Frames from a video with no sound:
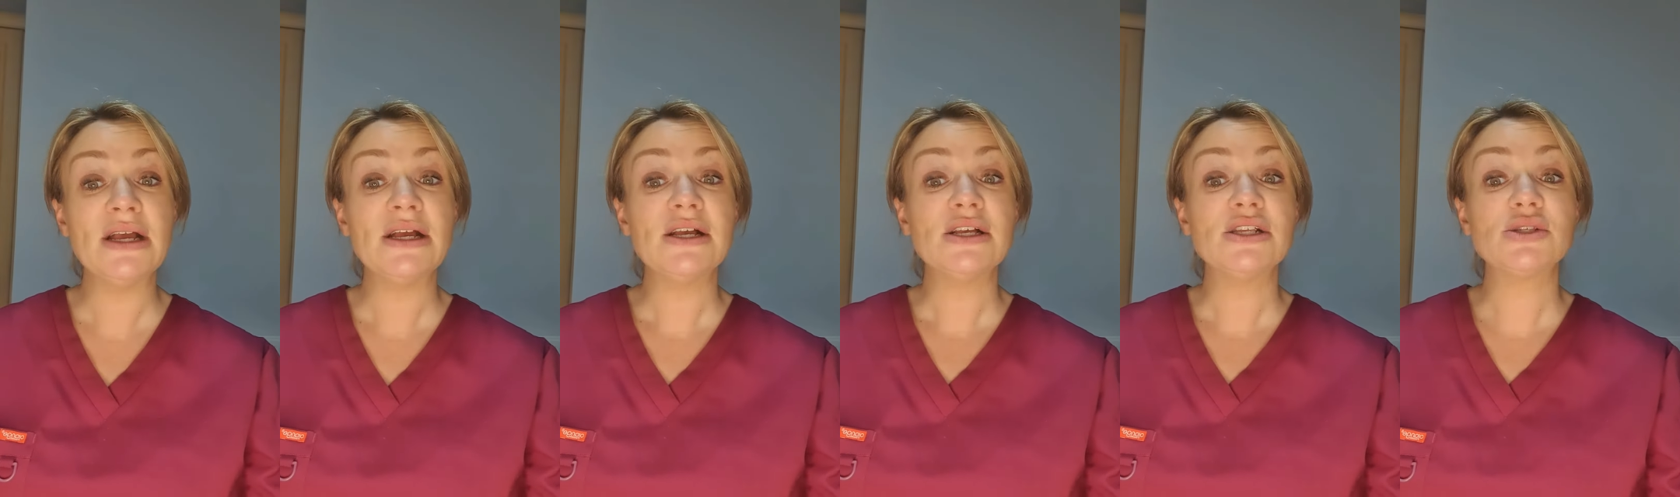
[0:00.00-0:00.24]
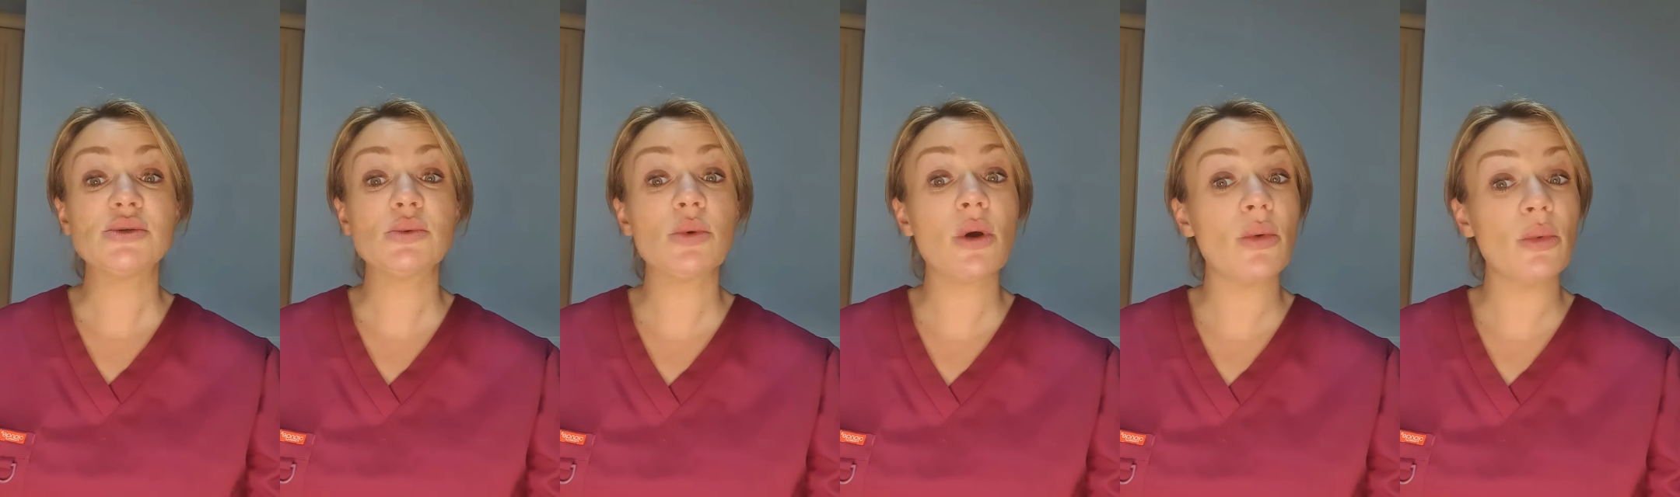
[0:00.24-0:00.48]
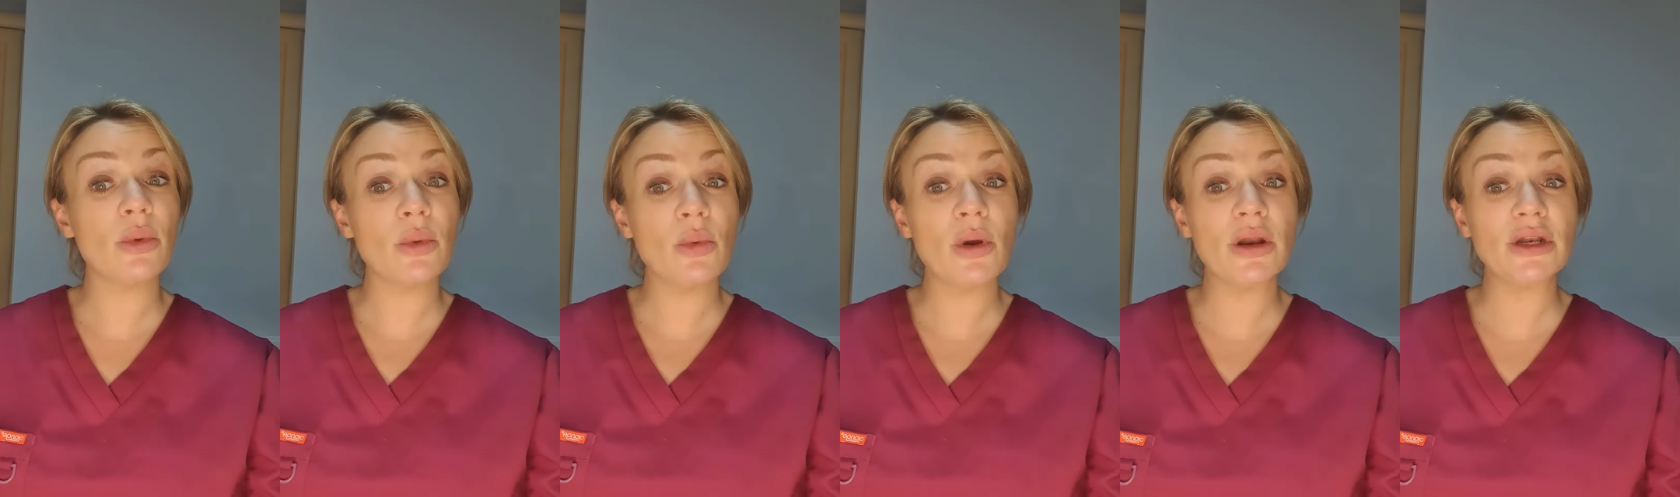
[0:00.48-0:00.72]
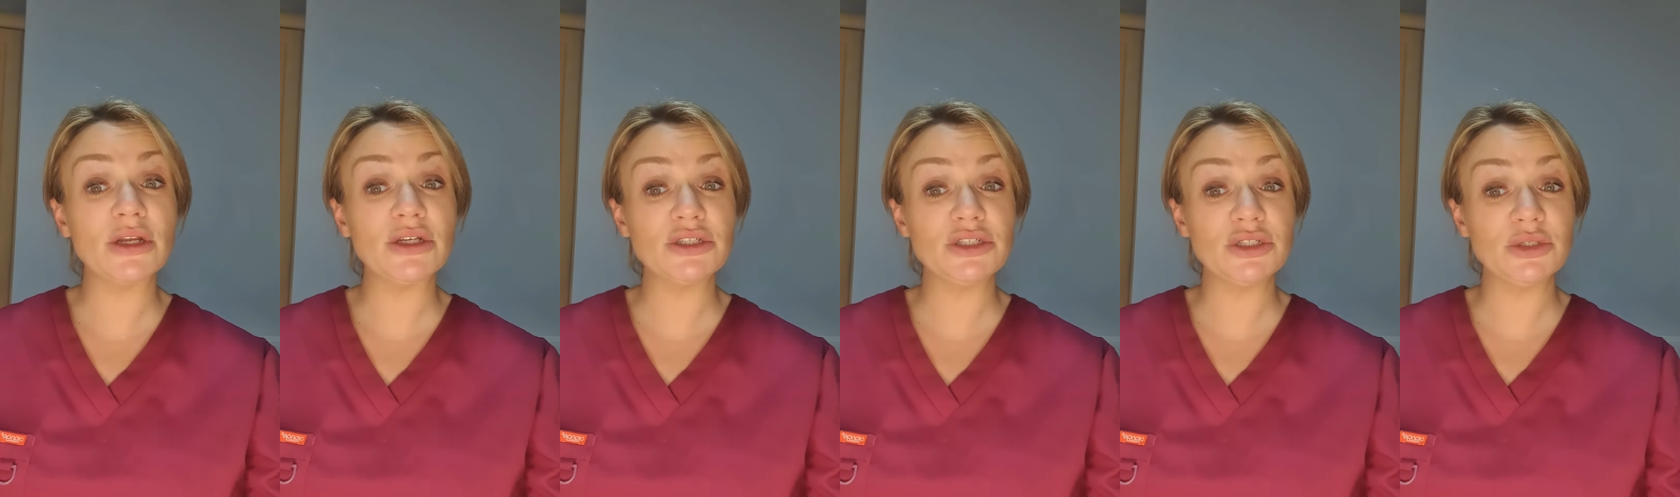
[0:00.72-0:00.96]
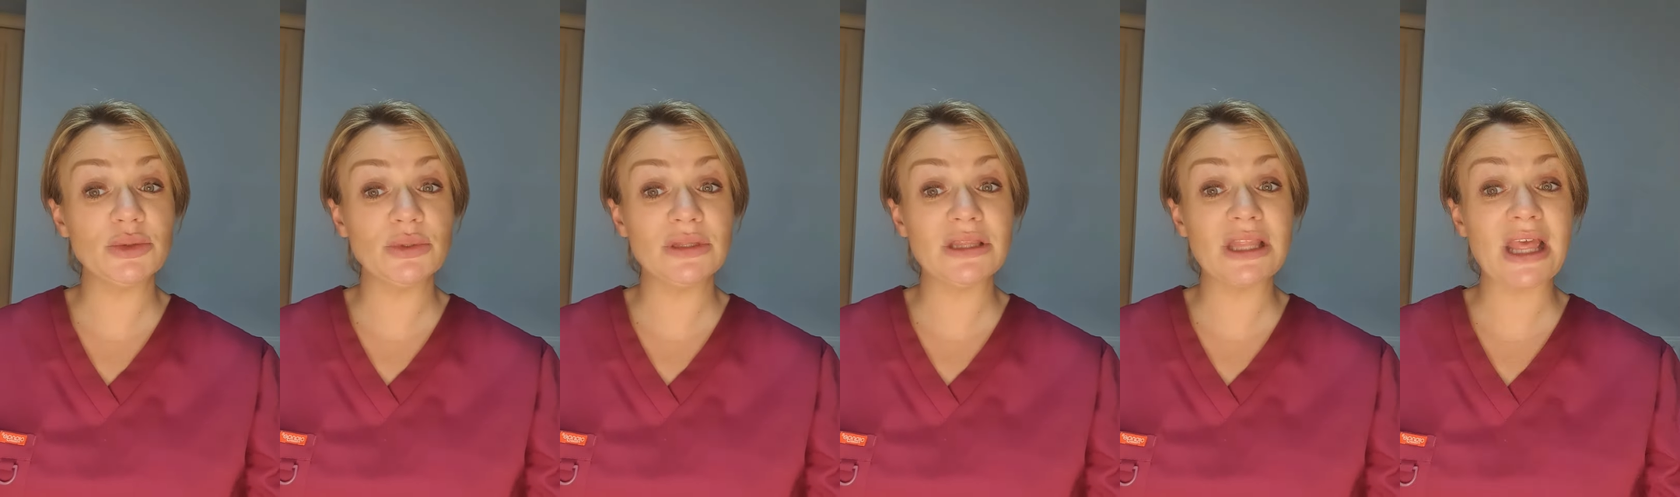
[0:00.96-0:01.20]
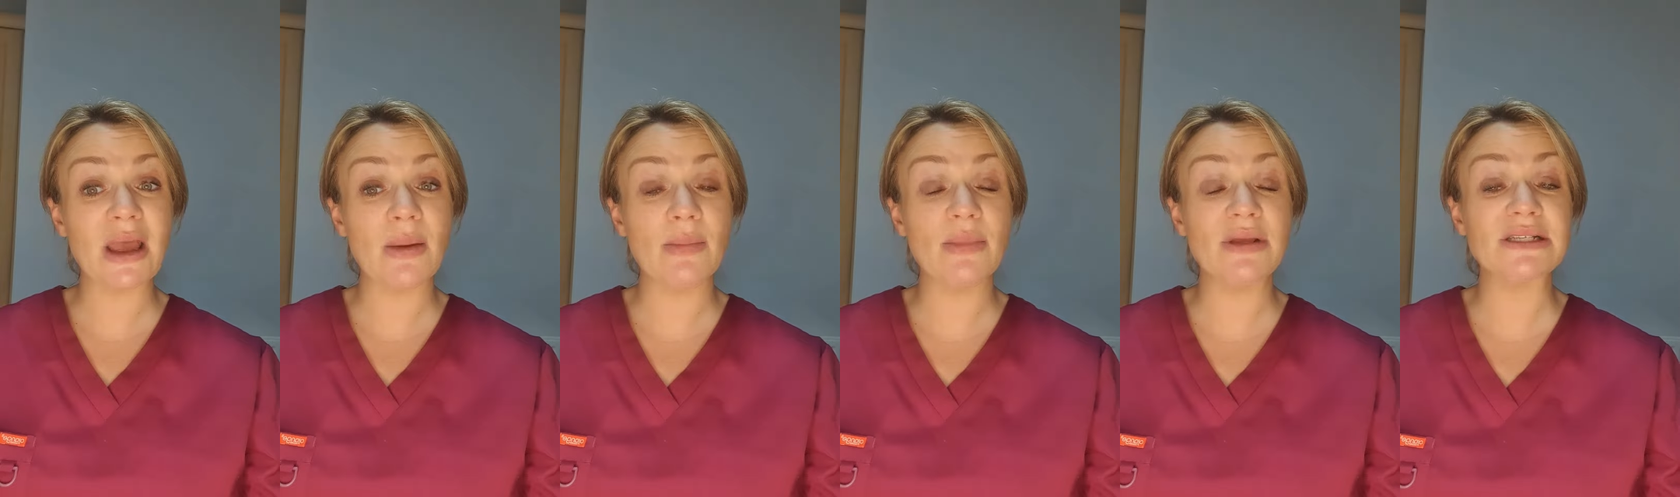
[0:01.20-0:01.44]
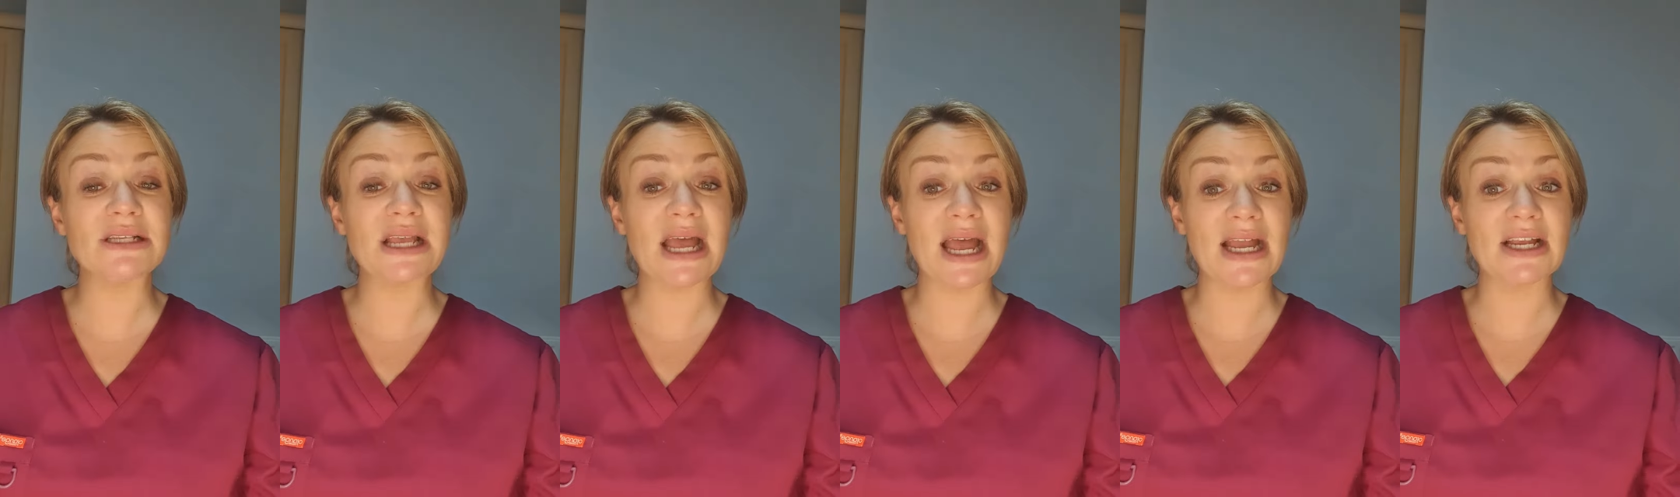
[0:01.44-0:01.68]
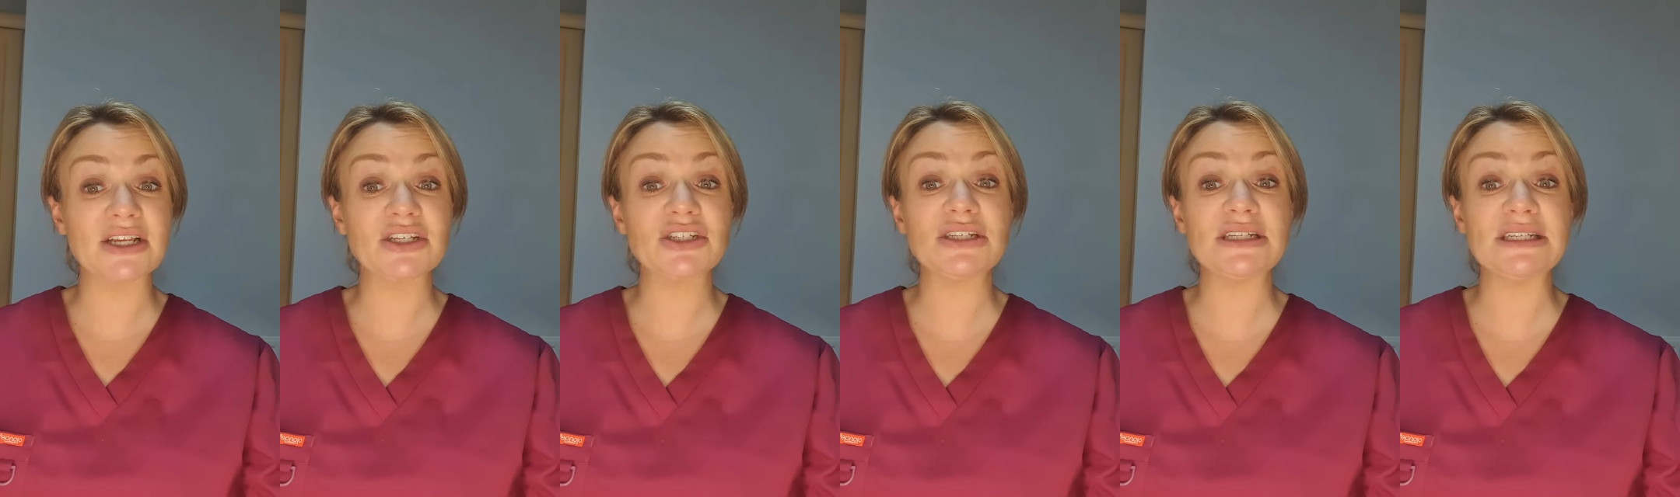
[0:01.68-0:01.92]
So what we want to do with them is
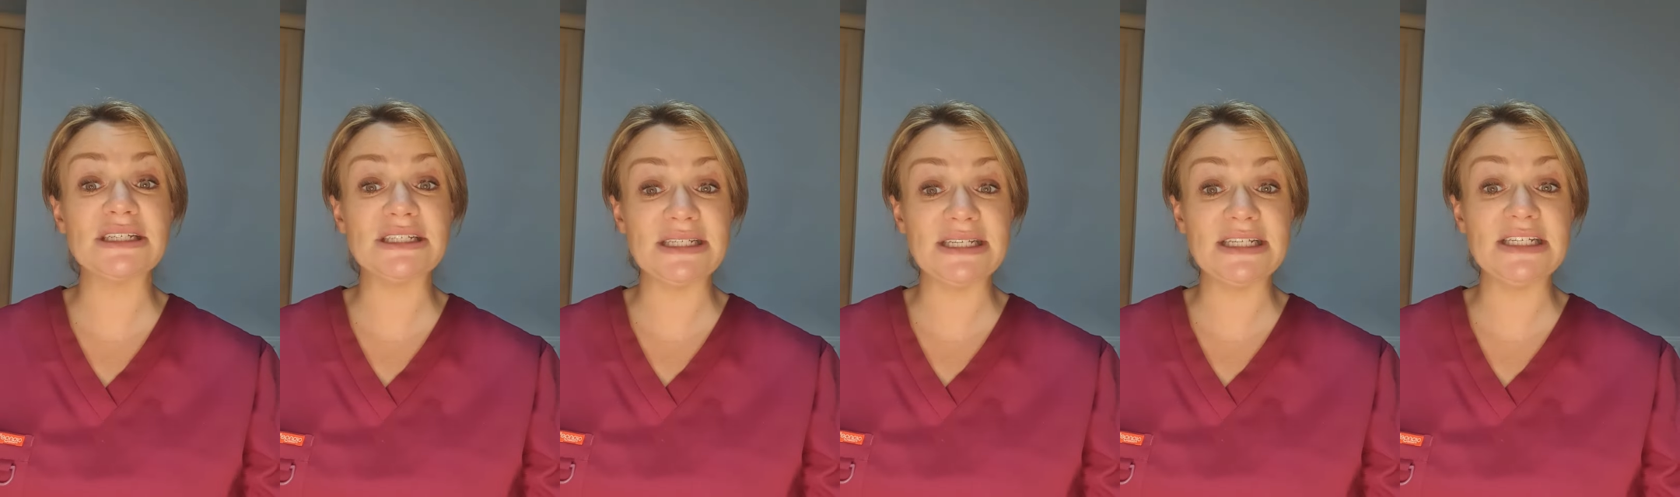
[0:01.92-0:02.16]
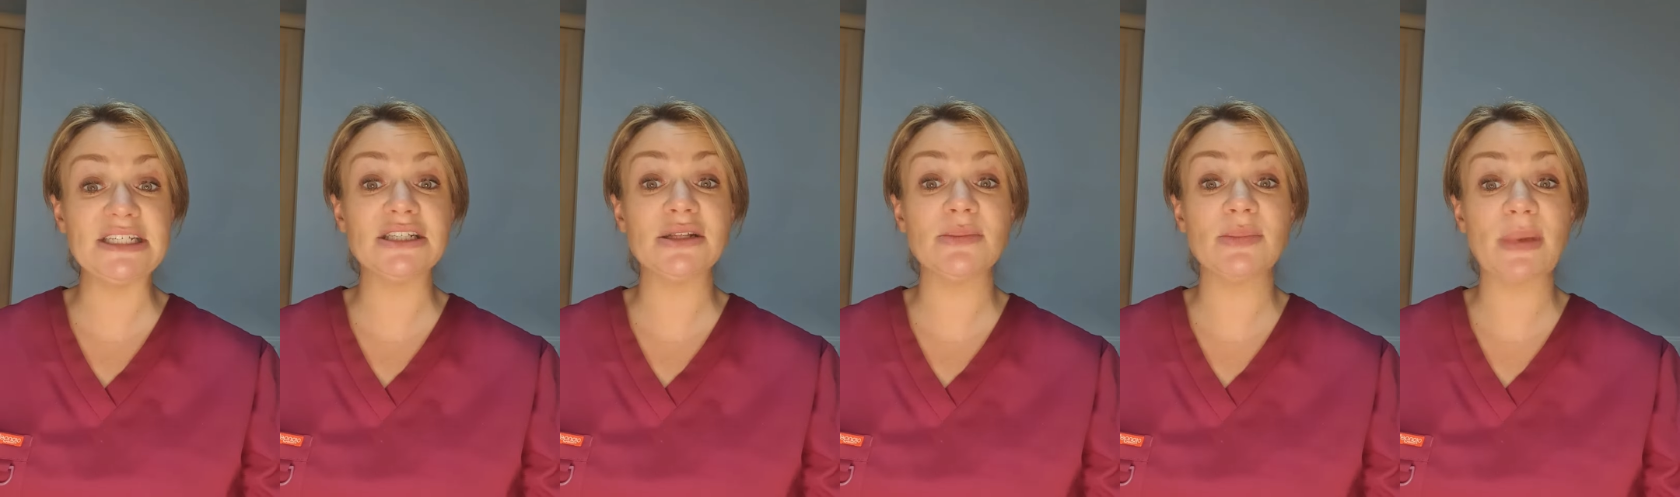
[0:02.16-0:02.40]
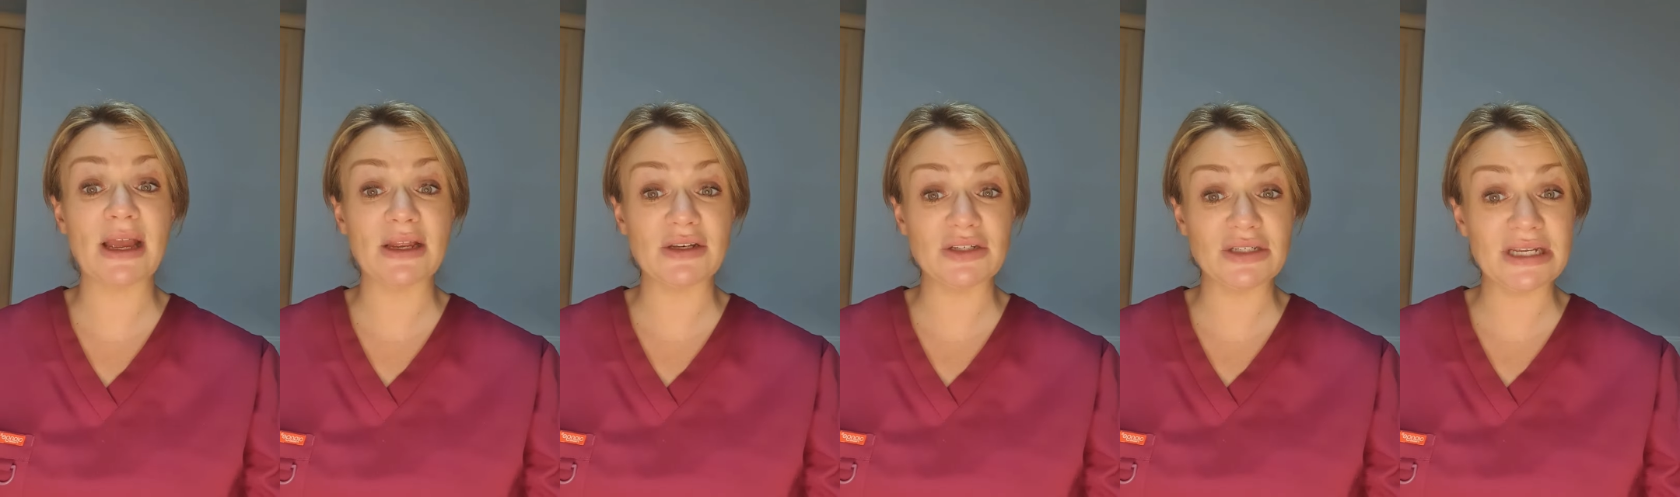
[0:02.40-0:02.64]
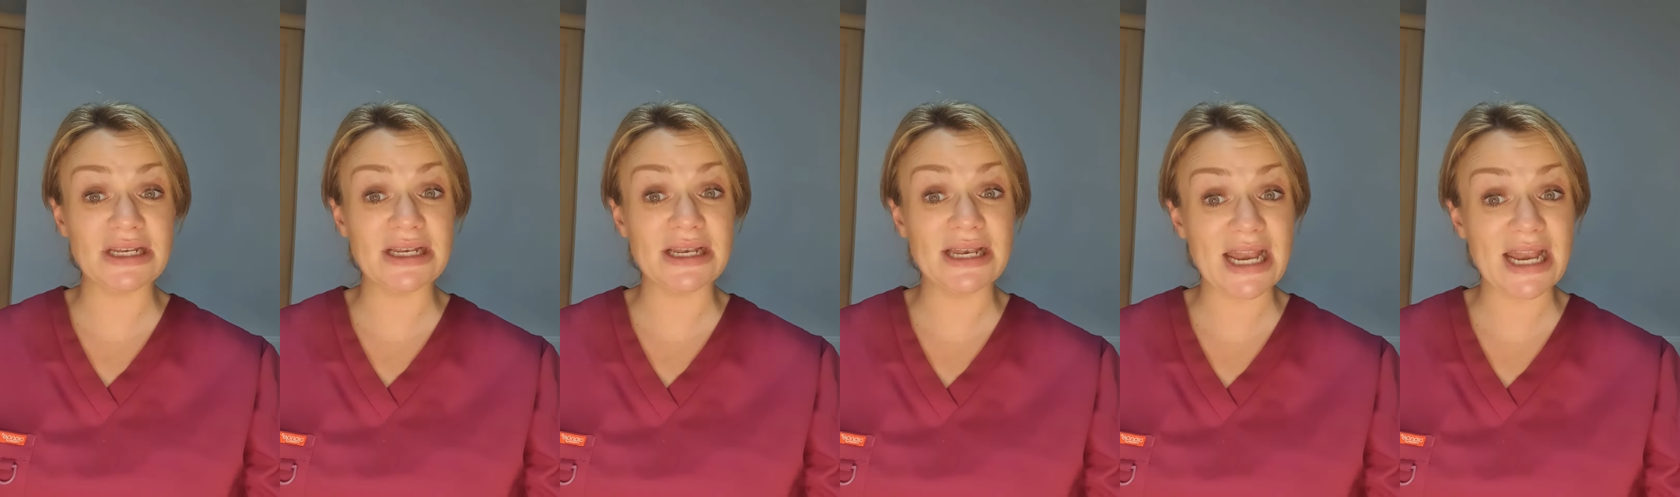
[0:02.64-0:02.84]
actually teach them how to